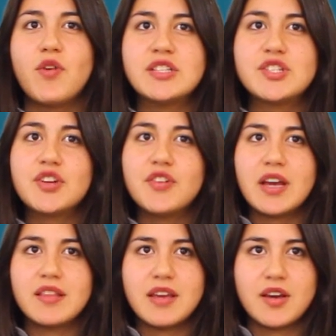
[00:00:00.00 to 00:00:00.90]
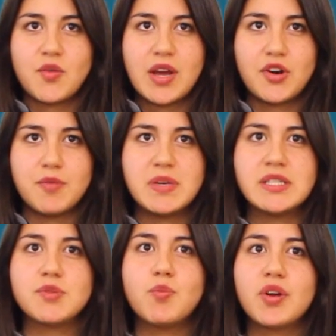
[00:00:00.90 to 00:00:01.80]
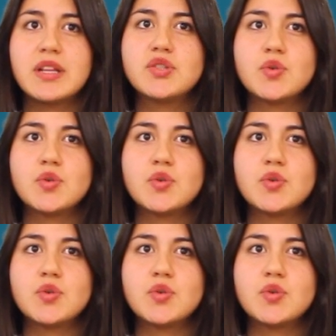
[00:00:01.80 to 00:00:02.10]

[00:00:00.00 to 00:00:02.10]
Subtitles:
1 degree at the equator means more than